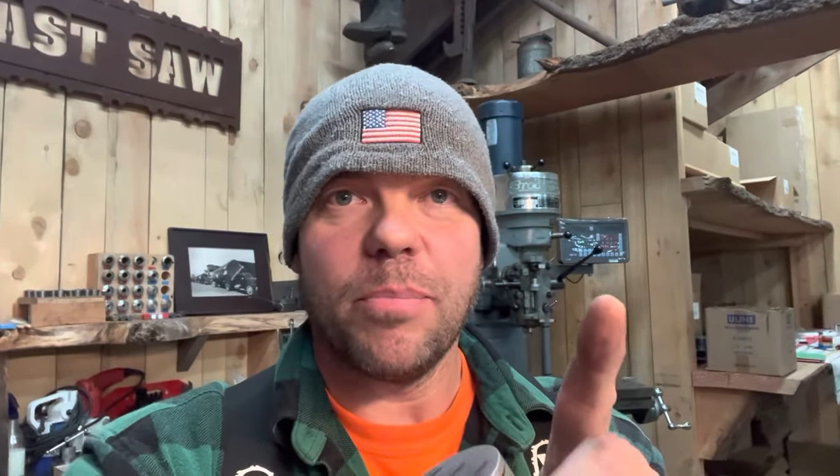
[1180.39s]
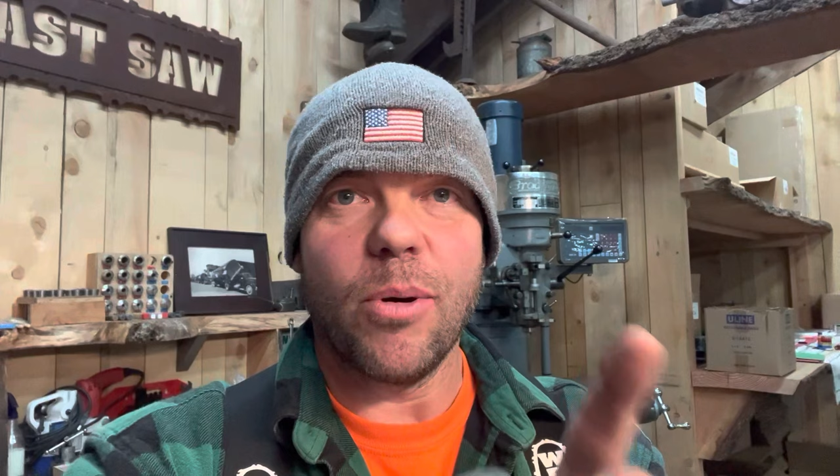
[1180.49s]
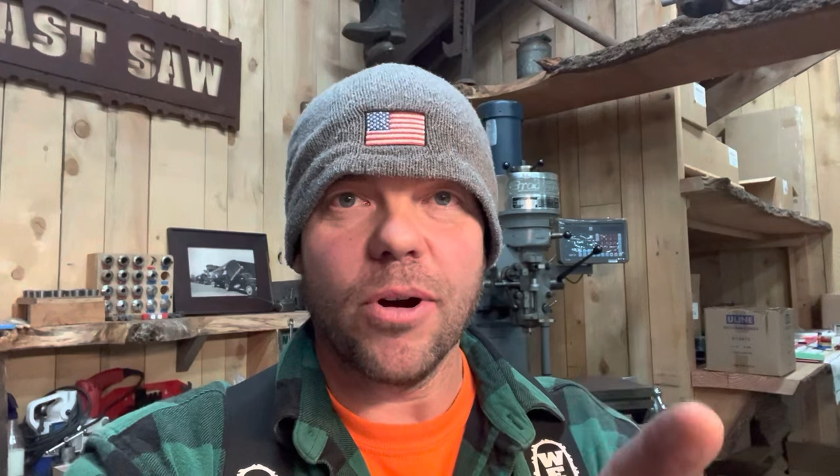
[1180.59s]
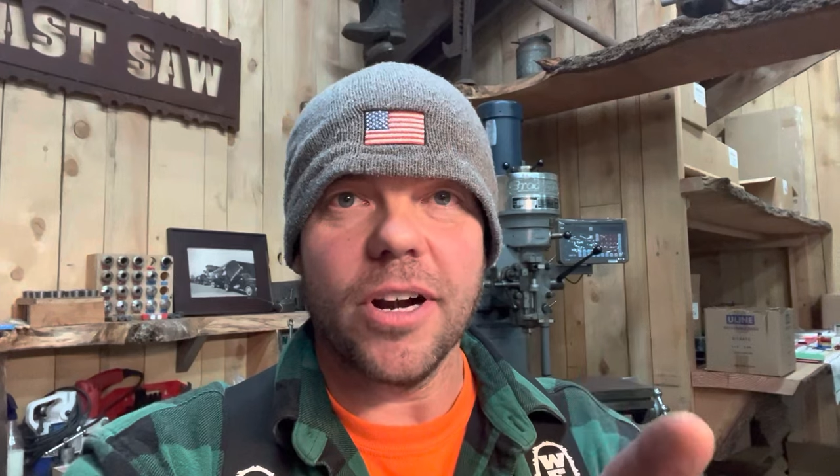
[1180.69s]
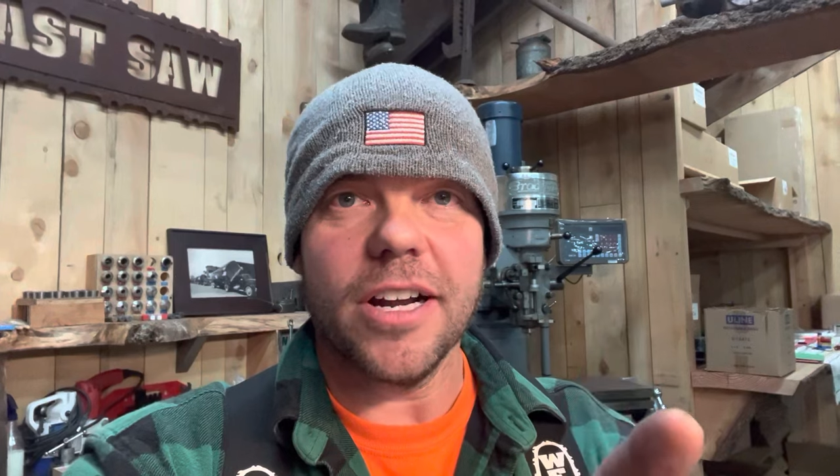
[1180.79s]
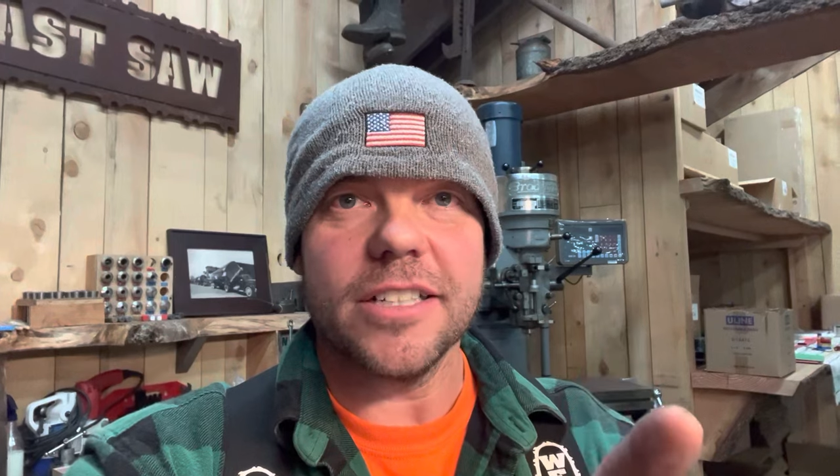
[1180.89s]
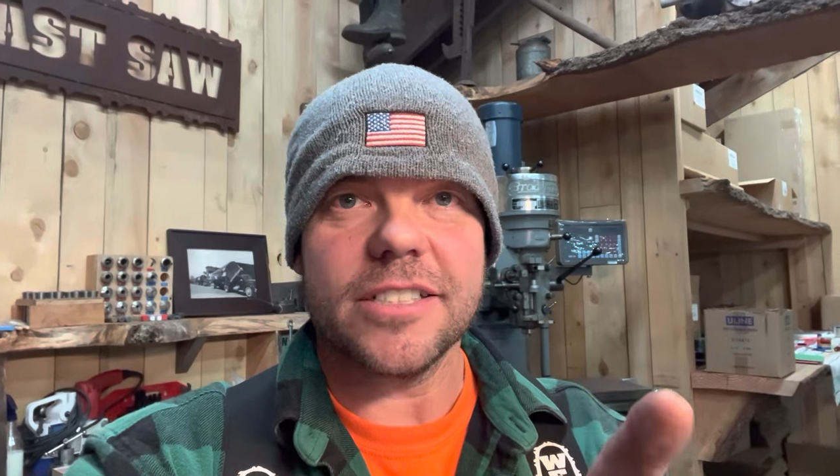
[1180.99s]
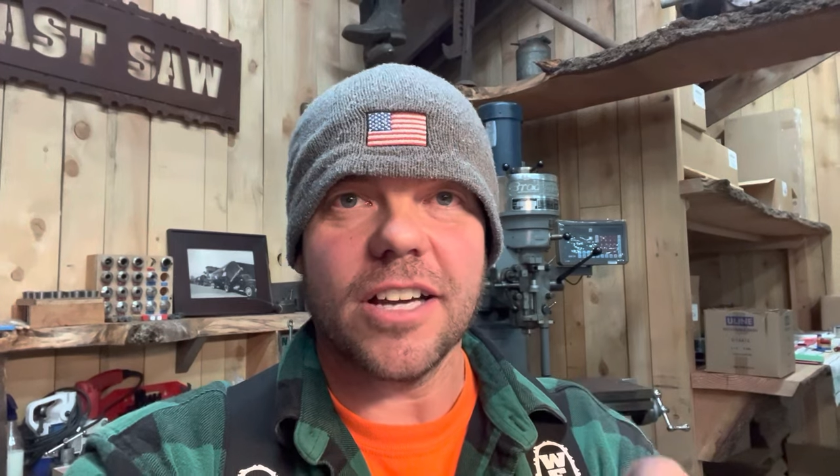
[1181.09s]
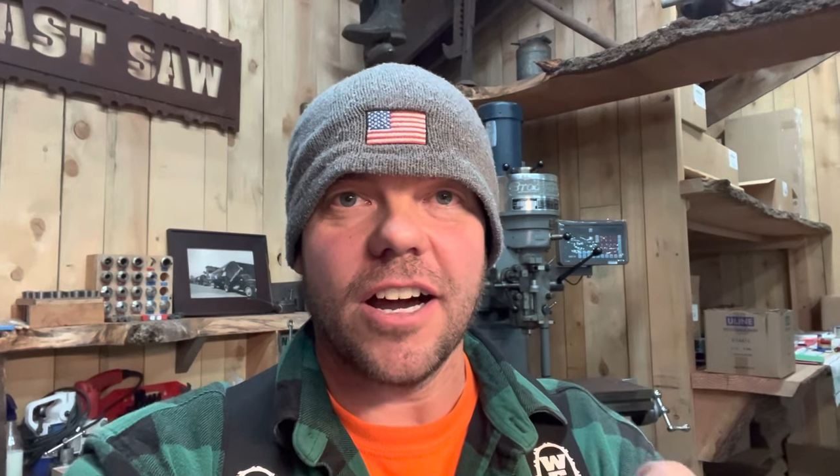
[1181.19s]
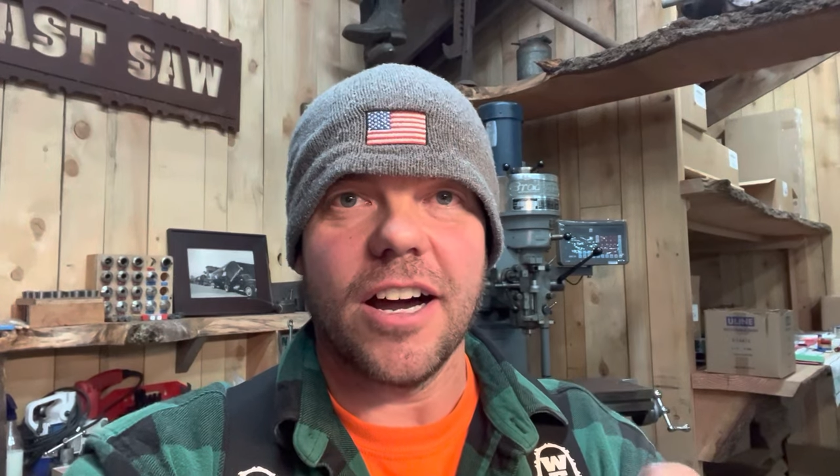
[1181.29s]
port a
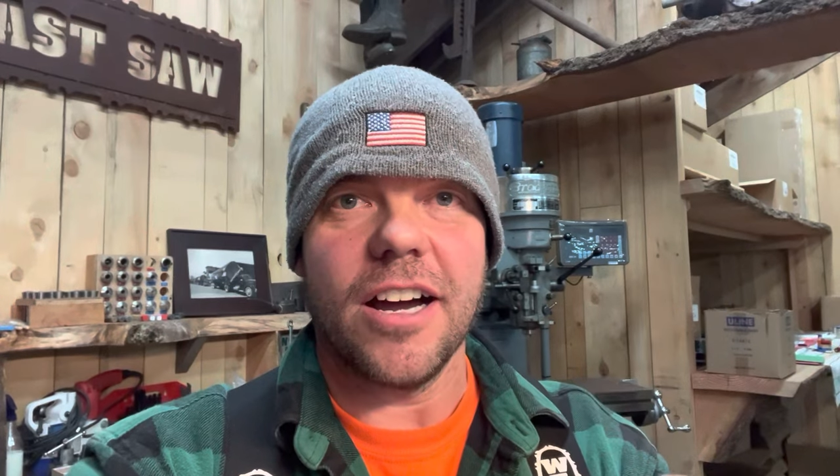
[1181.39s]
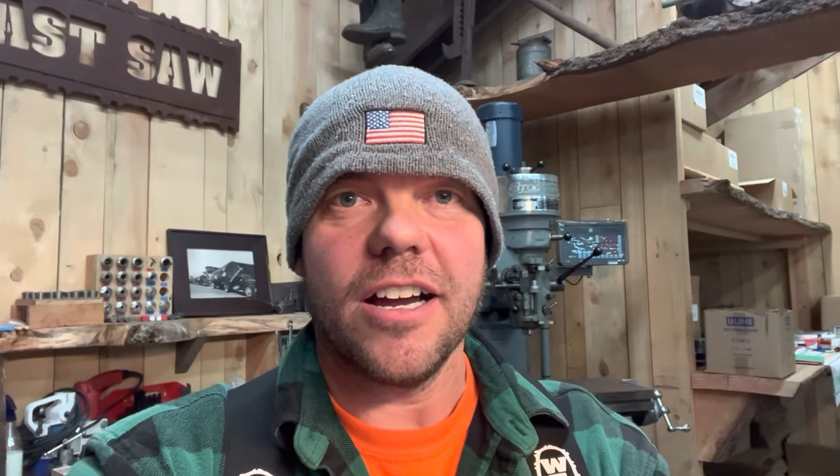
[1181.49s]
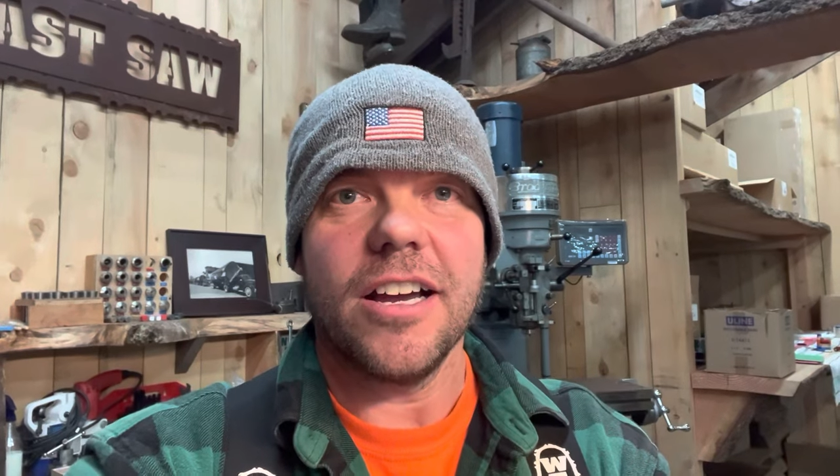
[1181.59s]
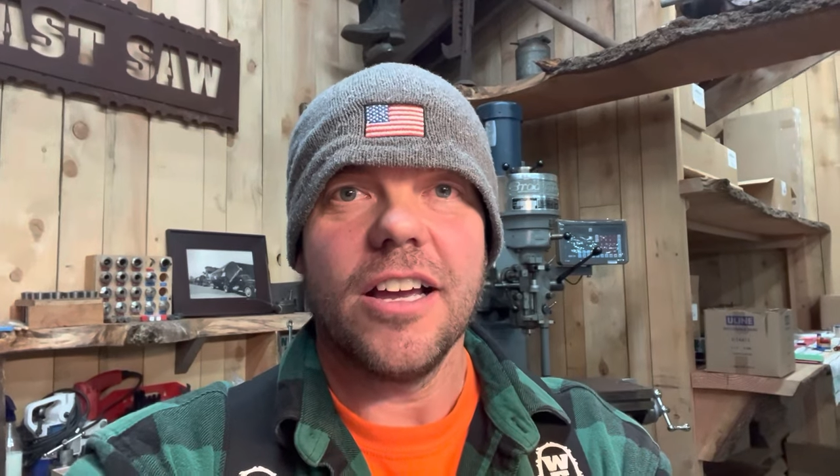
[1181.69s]
saw